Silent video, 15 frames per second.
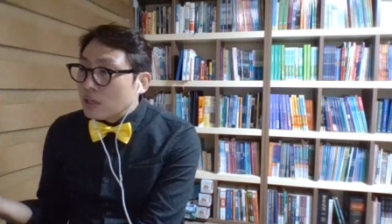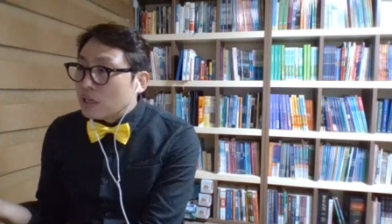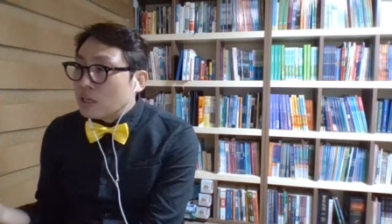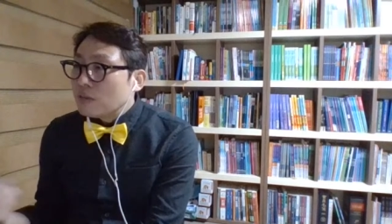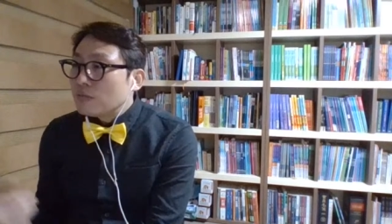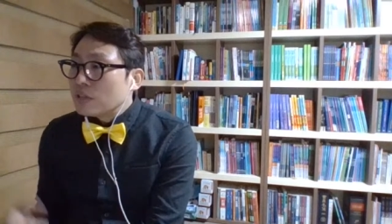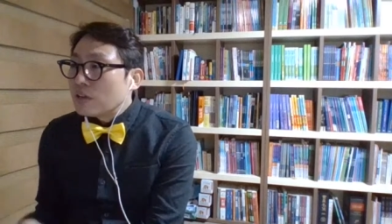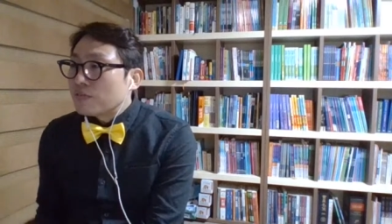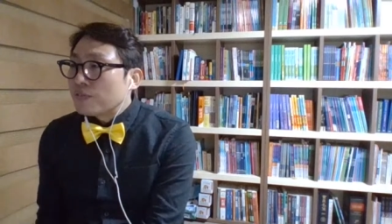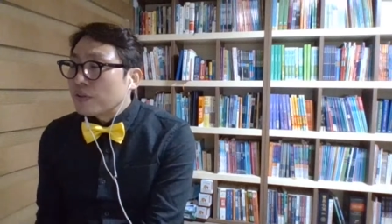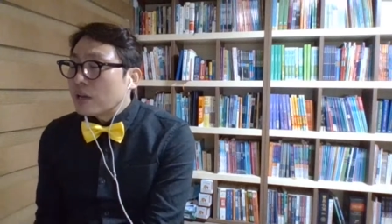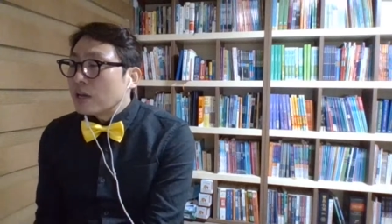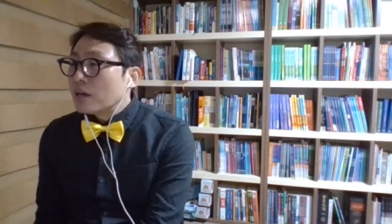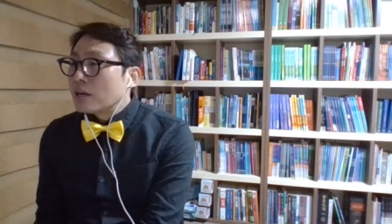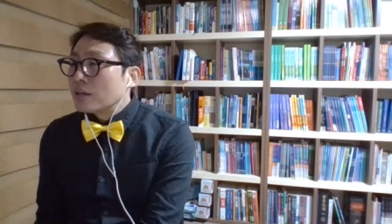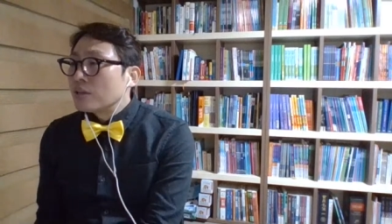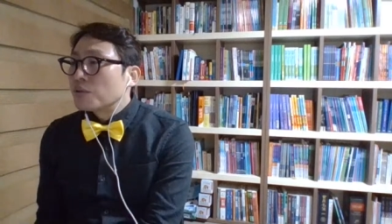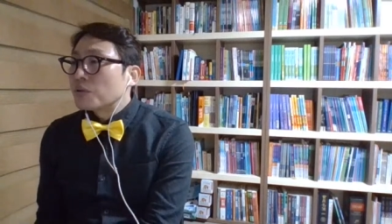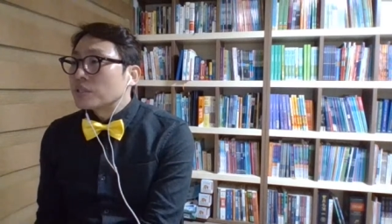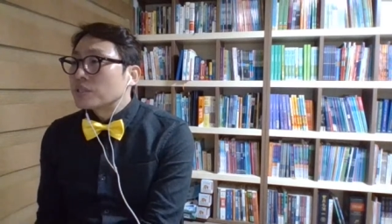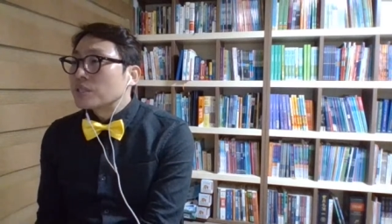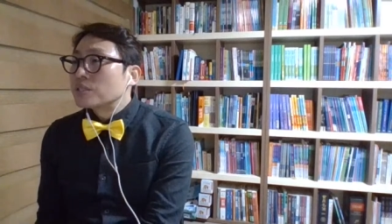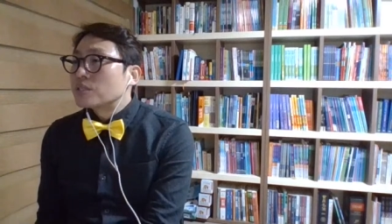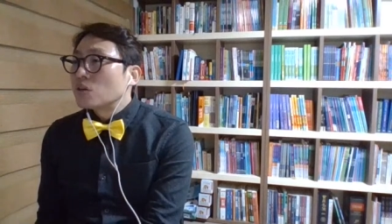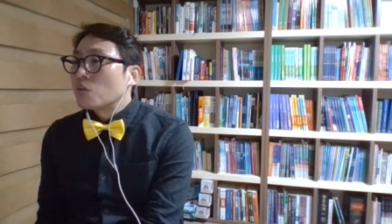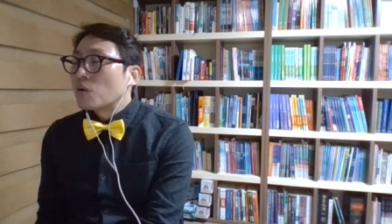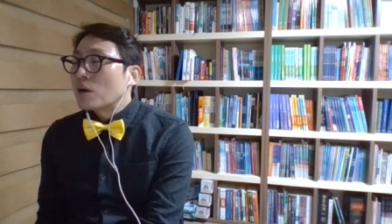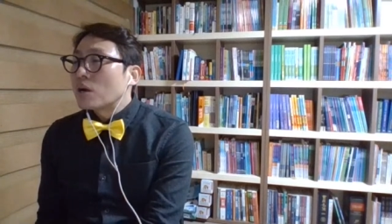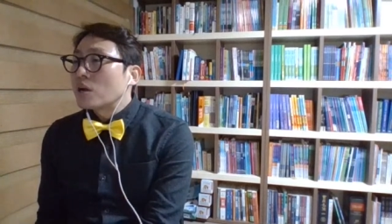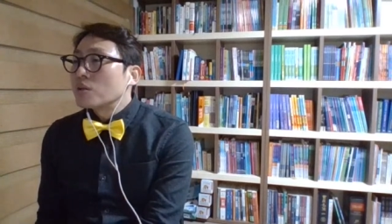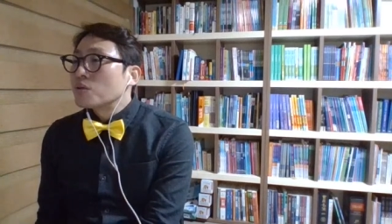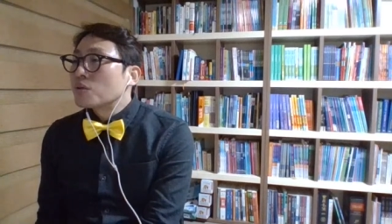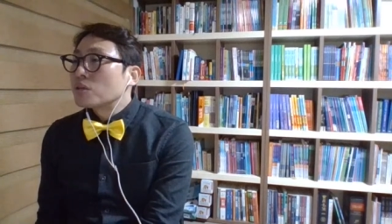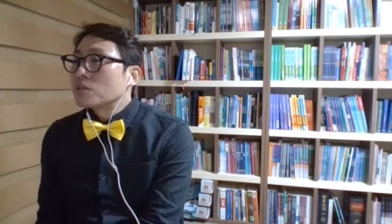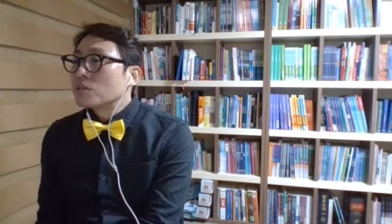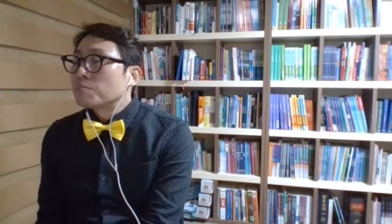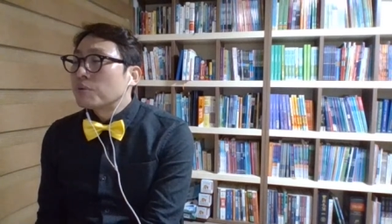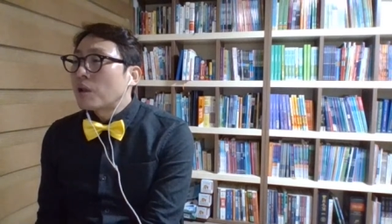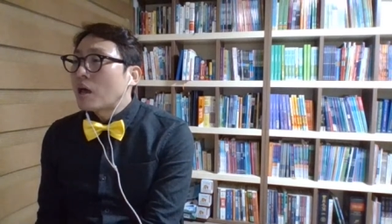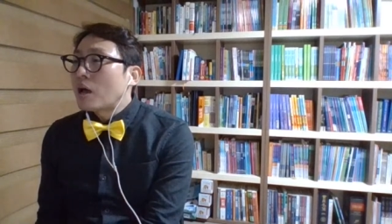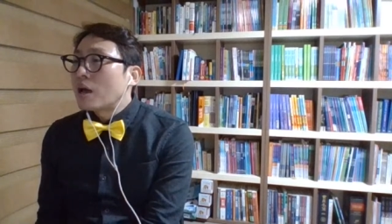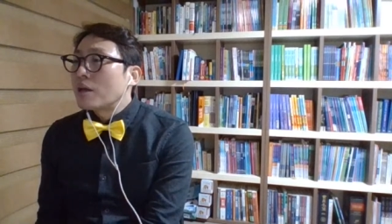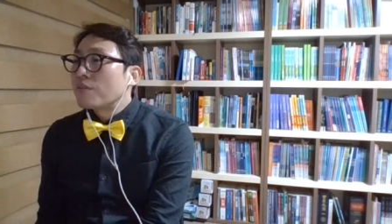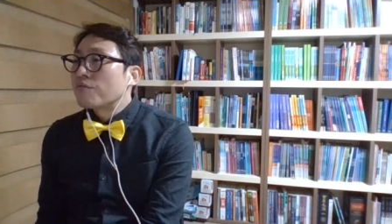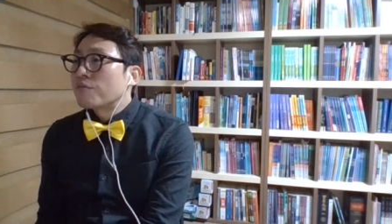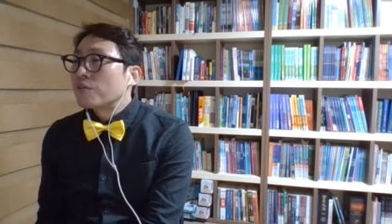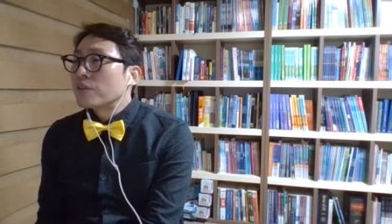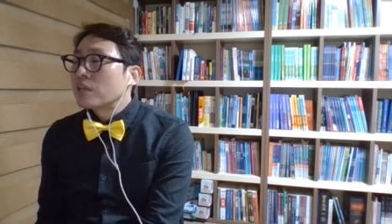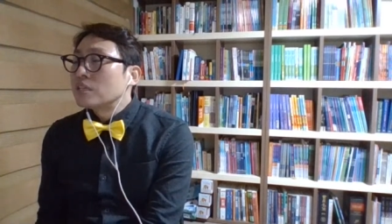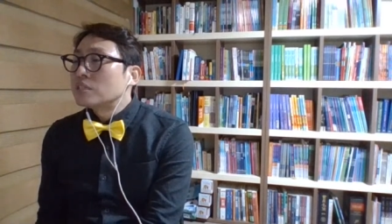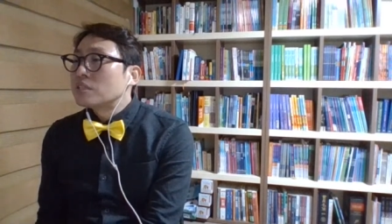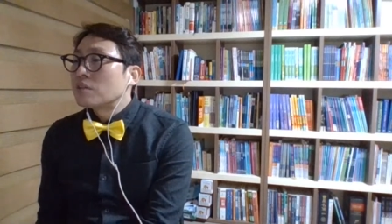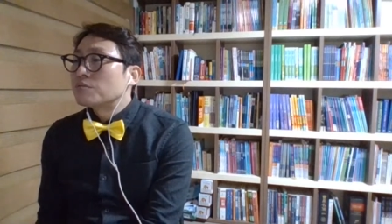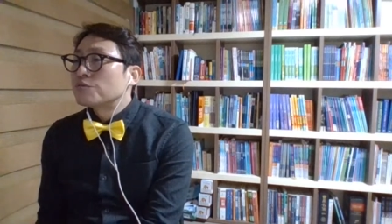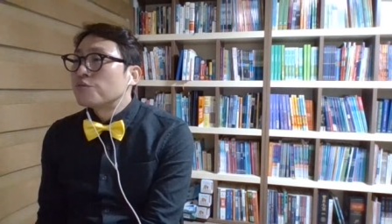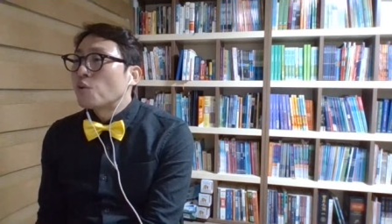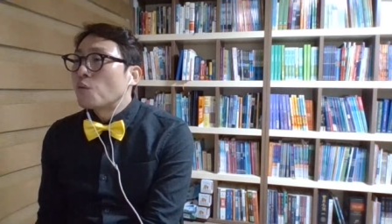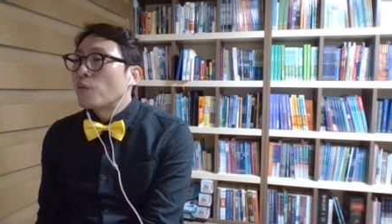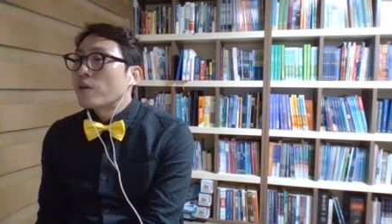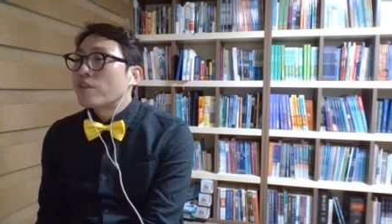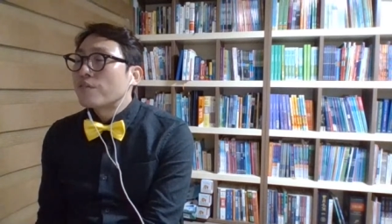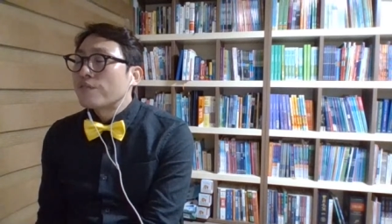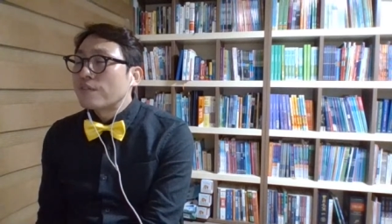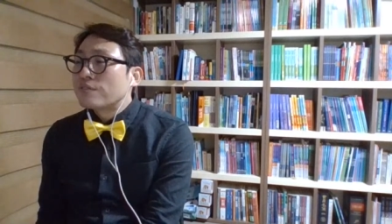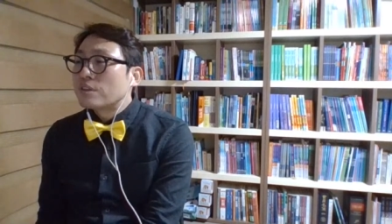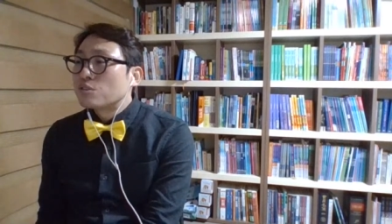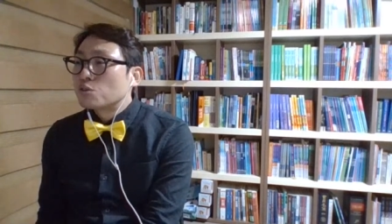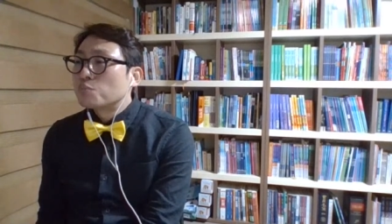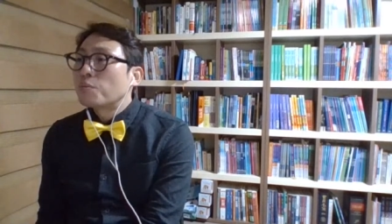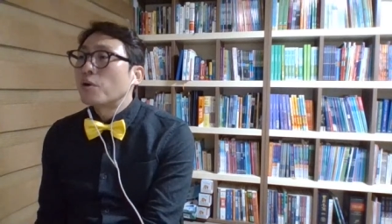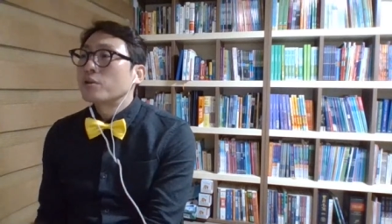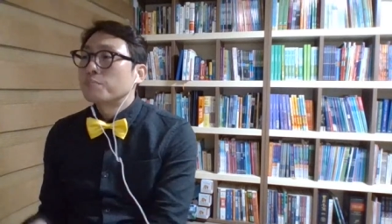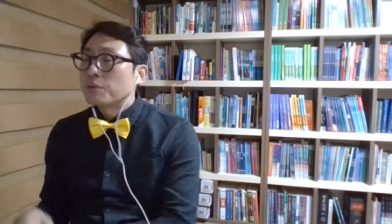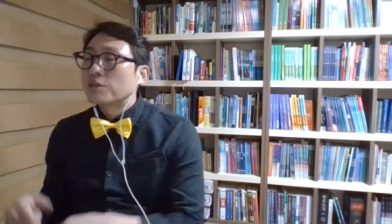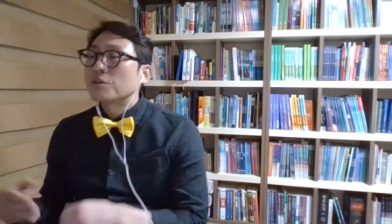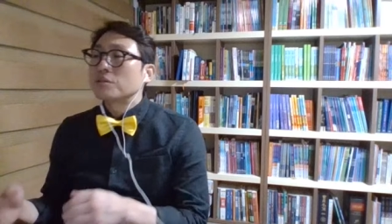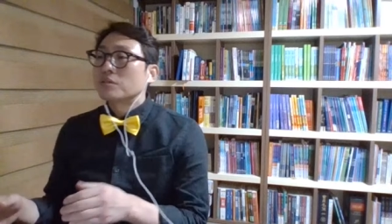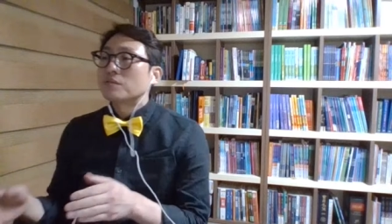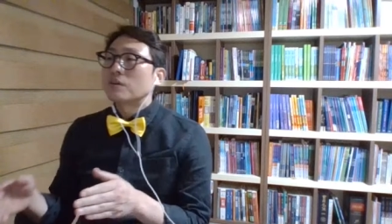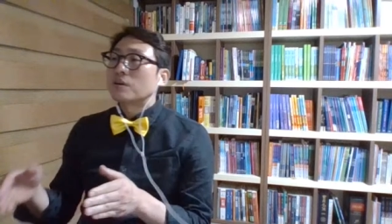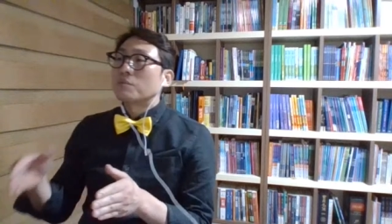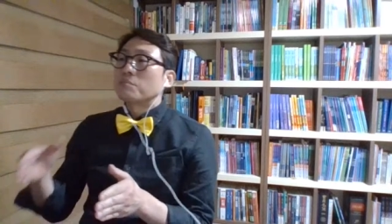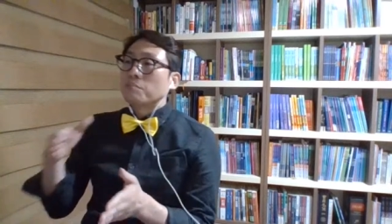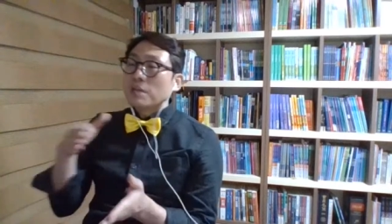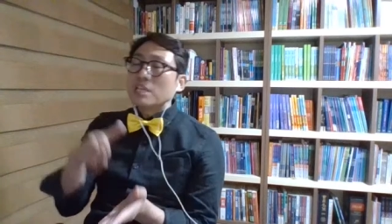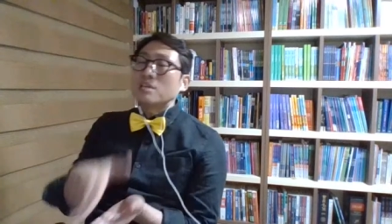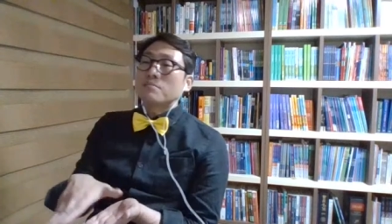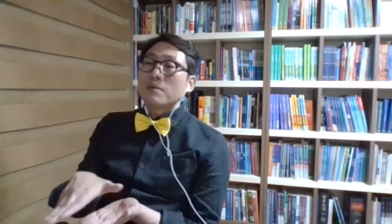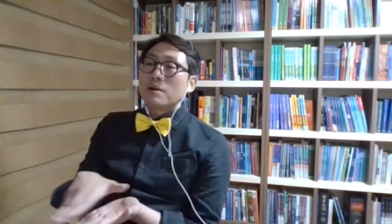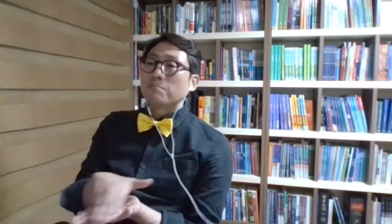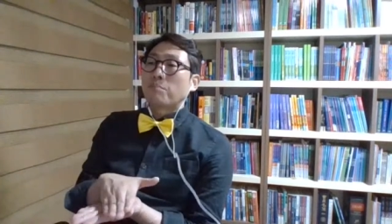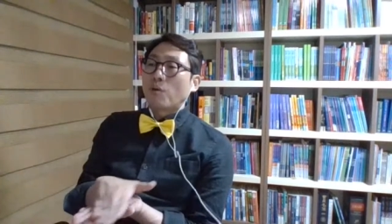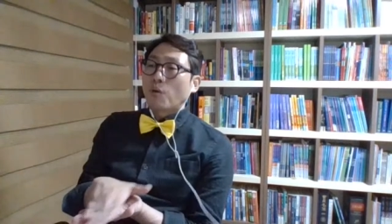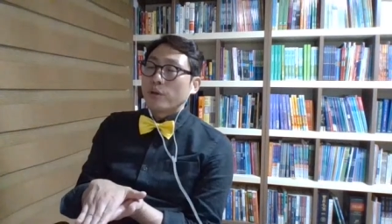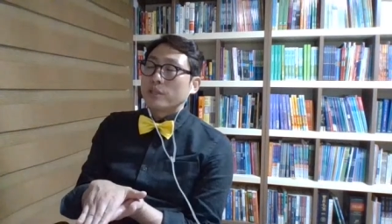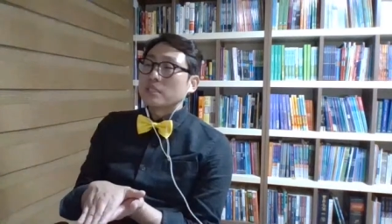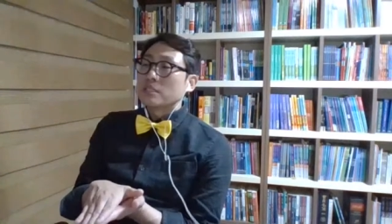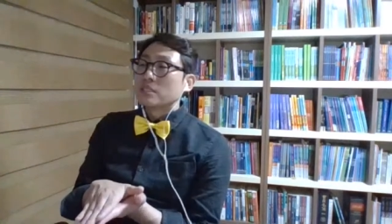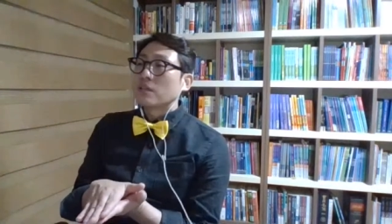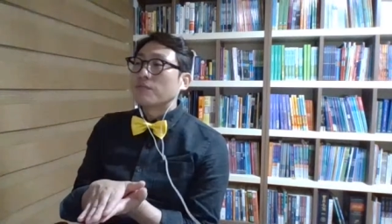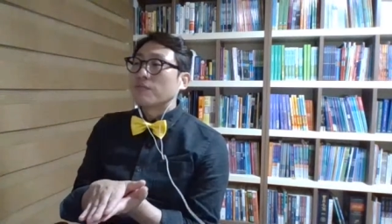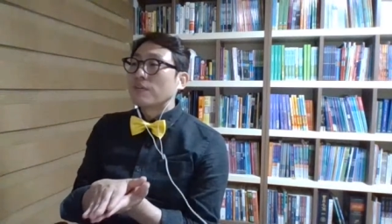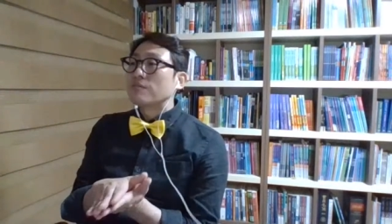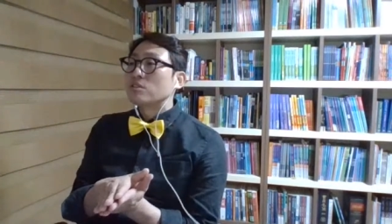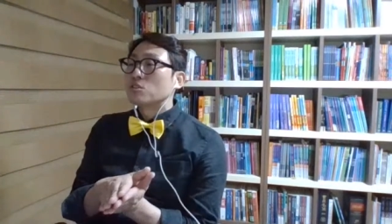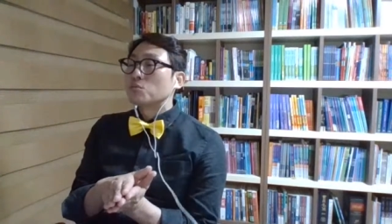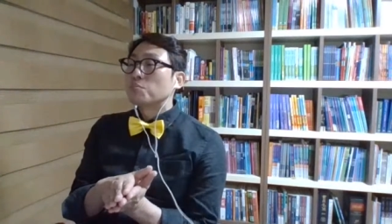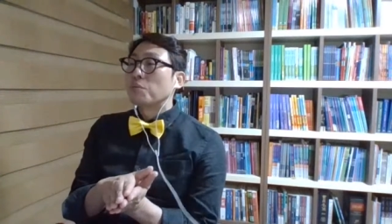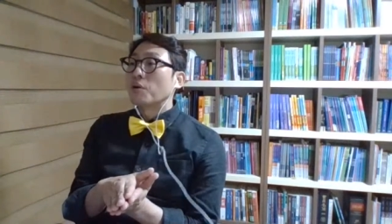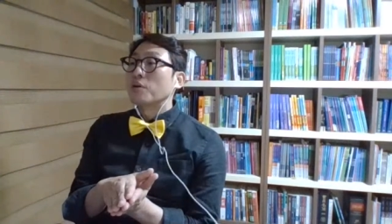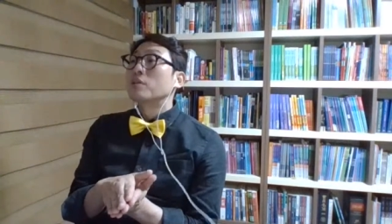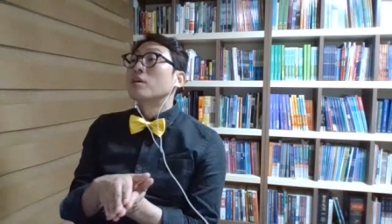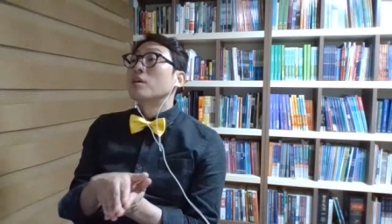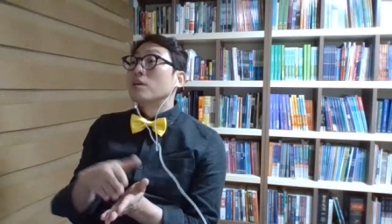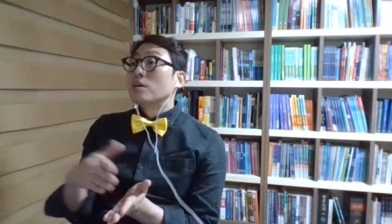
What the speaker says: even if you are a sincere worker and you can apply for the E74 with a 52 point because of our minimum point is the 52 point.